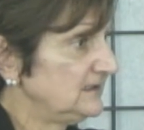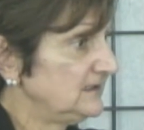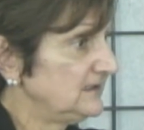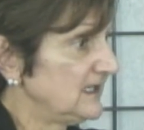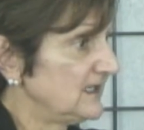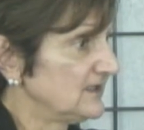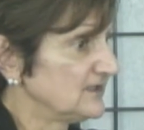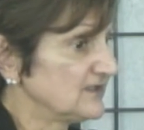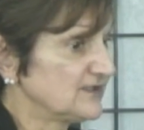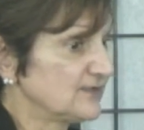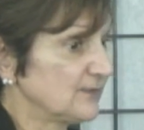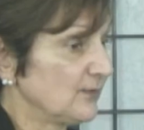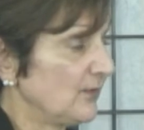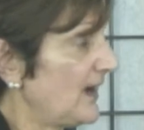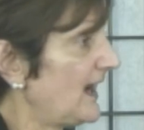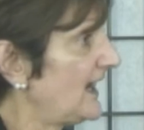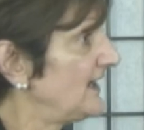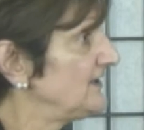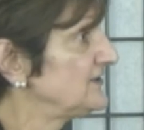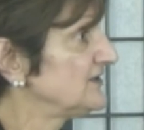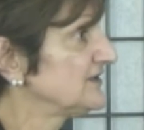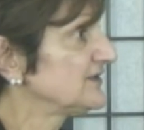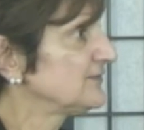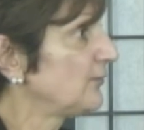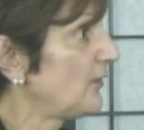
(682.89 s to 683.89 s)
And so I
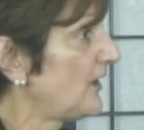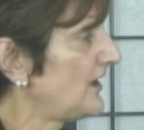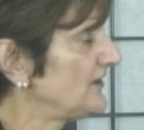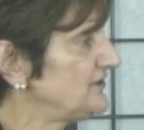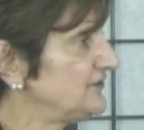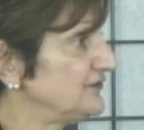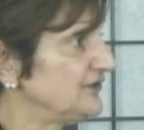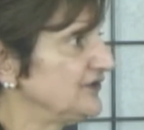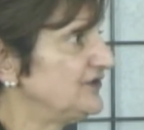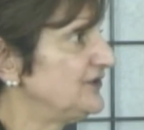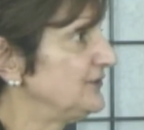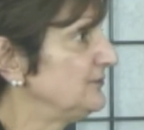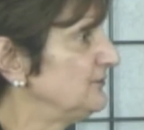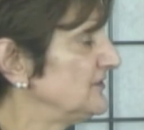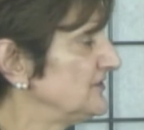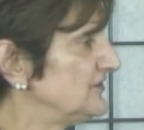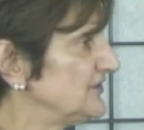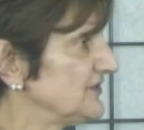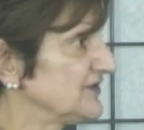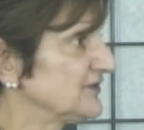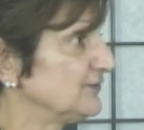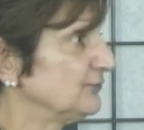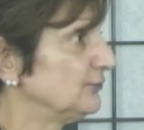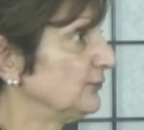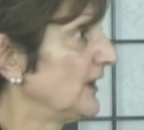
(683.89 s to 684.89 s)
just watched her. She was
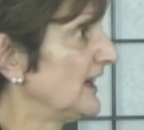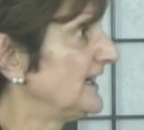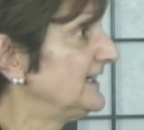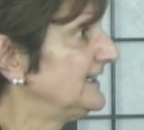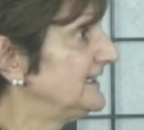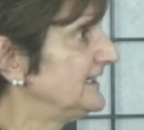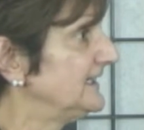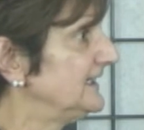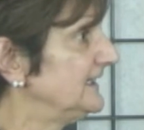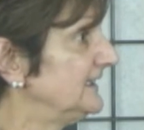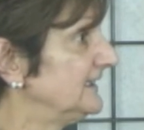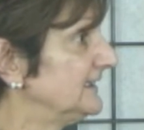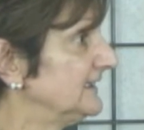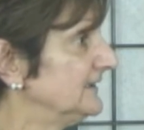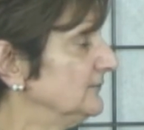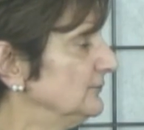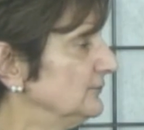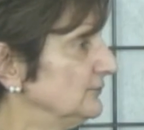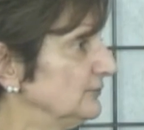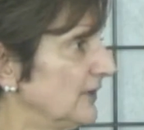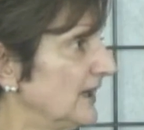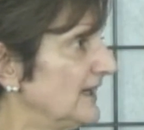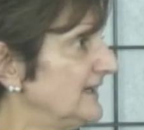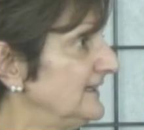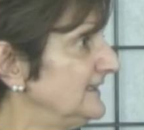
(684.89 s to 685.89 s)
just writing,
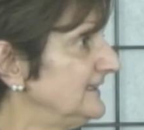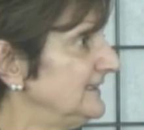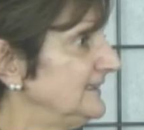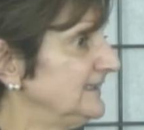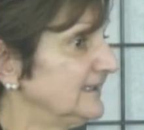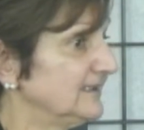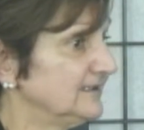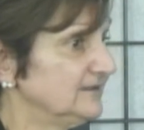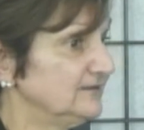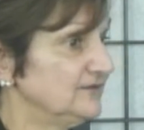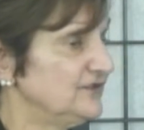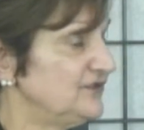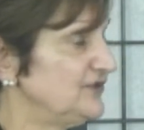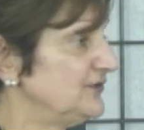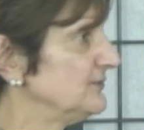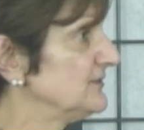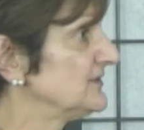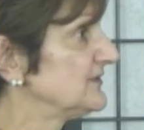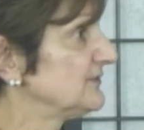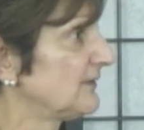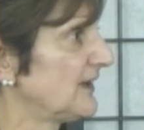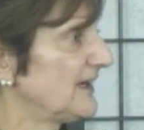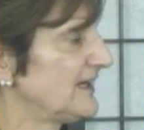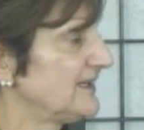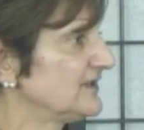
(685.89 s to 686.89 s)
and she
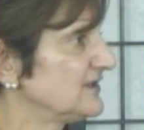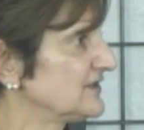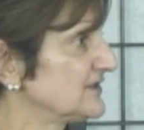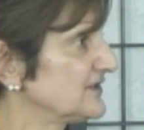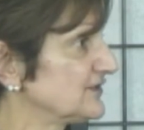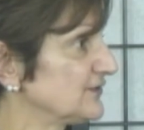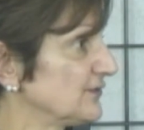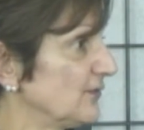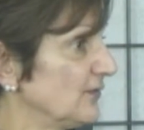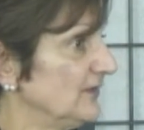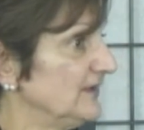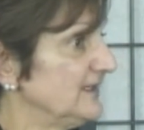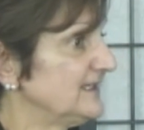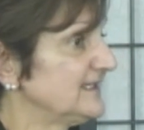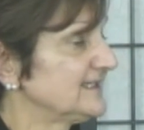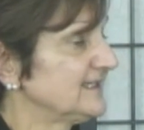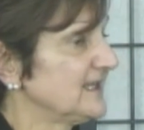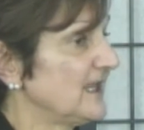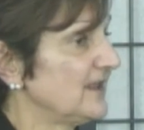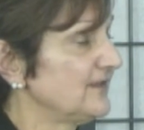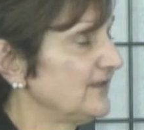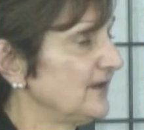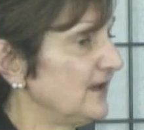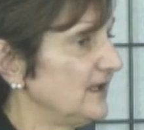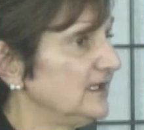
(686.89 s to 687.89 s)
was writing stories, and
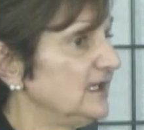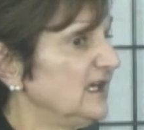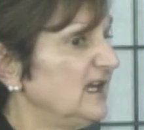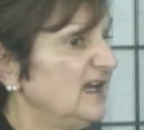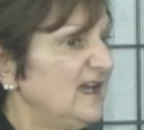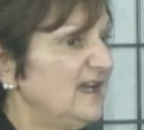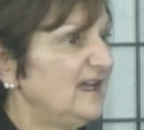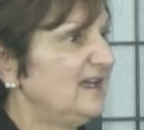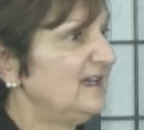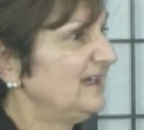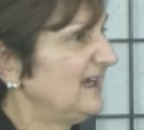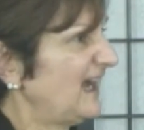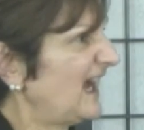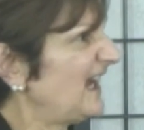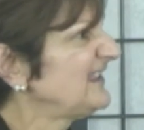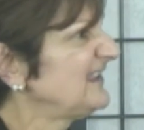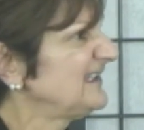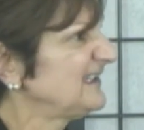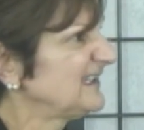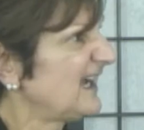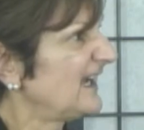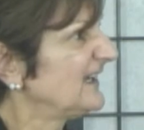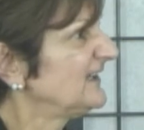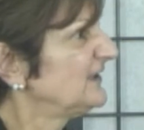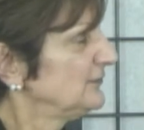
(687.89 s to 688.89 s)
I thought, I
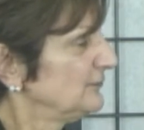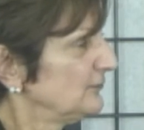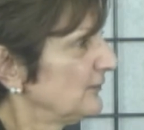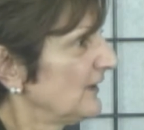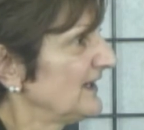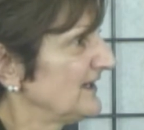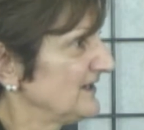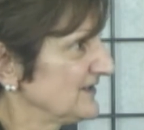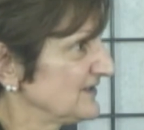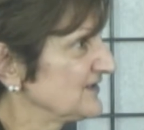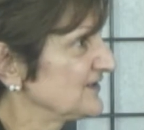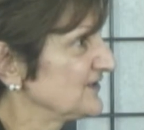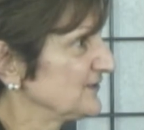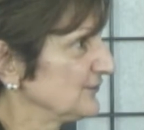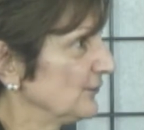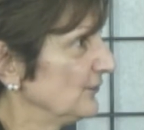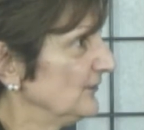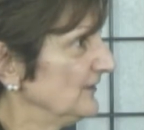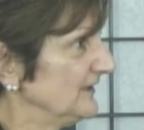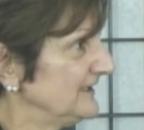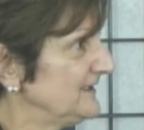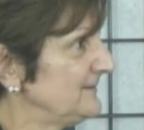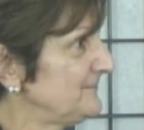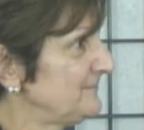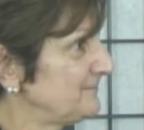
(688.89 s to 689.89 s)
think I could write a story.